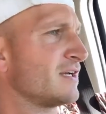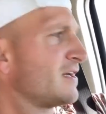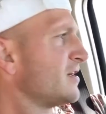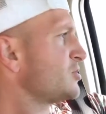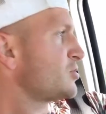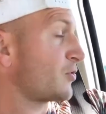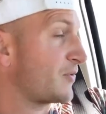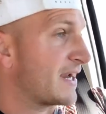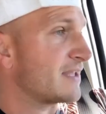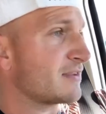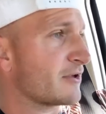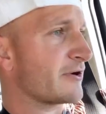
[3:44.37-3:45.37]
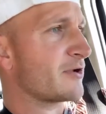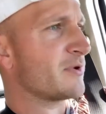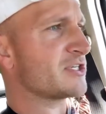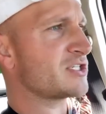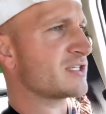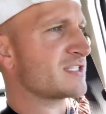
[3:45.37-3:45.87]
terrain theory,
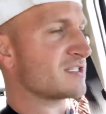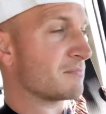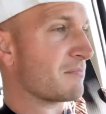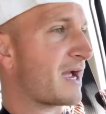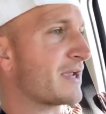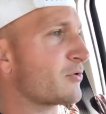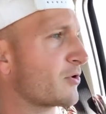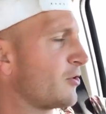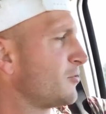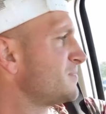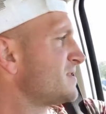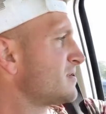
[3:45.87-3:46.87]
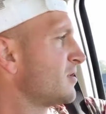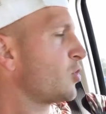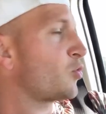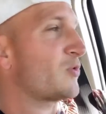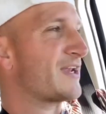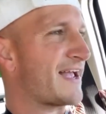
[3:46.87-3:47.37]
which is the microbes
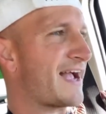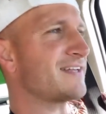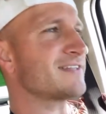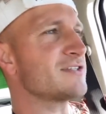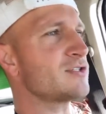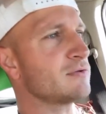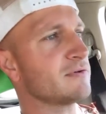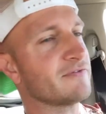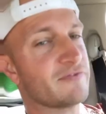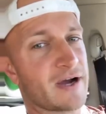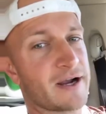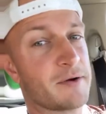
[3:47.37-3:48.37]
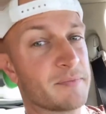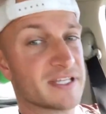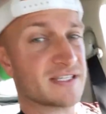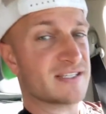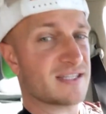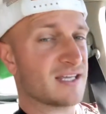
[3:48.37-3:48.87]
reacting to
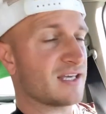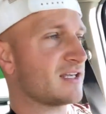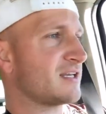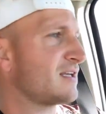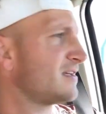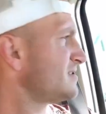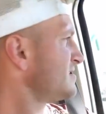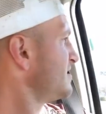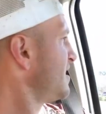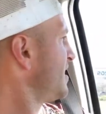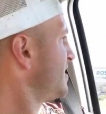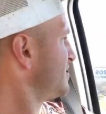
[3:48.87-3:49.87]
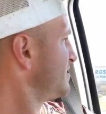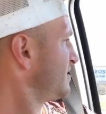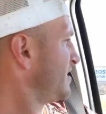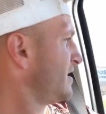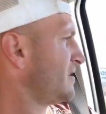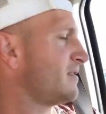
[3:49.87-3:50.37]
environments that it's not
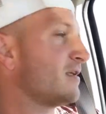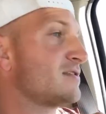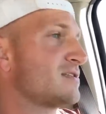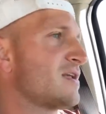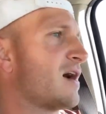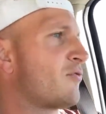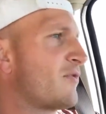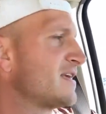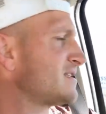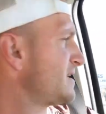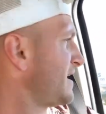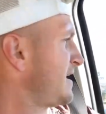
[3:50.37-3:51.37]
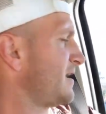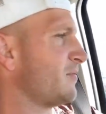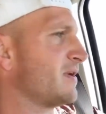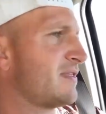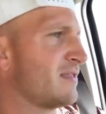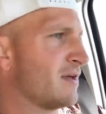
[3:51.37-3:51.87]
resonating
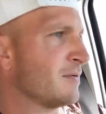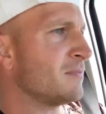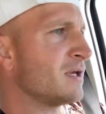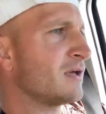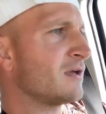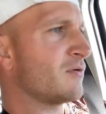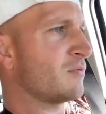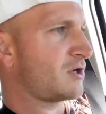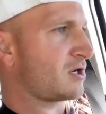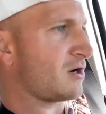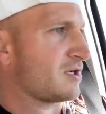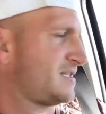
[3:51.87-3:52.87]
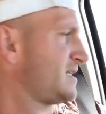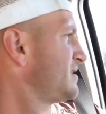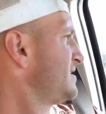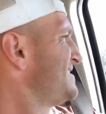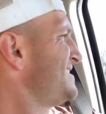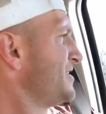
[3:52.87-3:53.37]
with them, causing
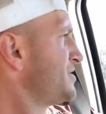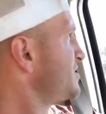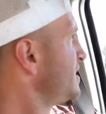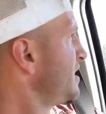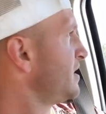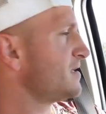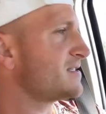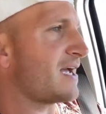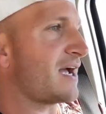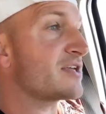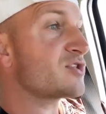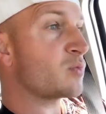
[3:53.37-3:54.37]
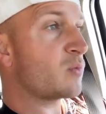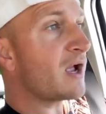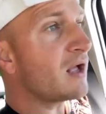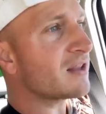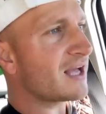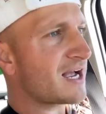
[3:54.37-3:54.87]
dis-ease, as
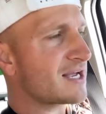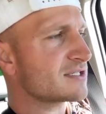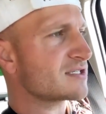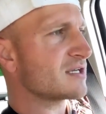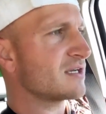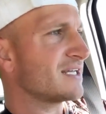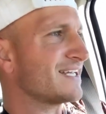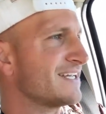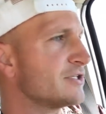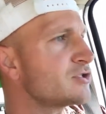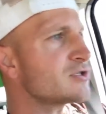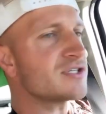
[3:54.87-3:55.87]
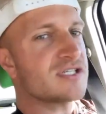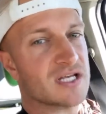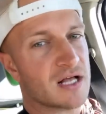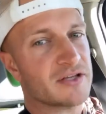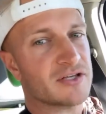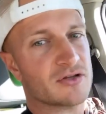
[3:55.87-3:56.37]
well as
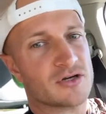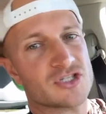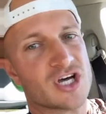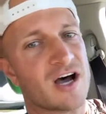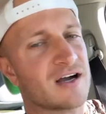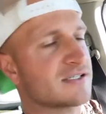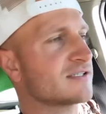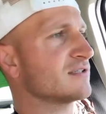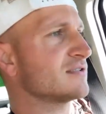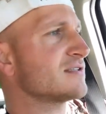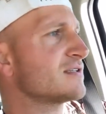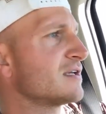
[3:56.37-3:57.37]
intracellular toxins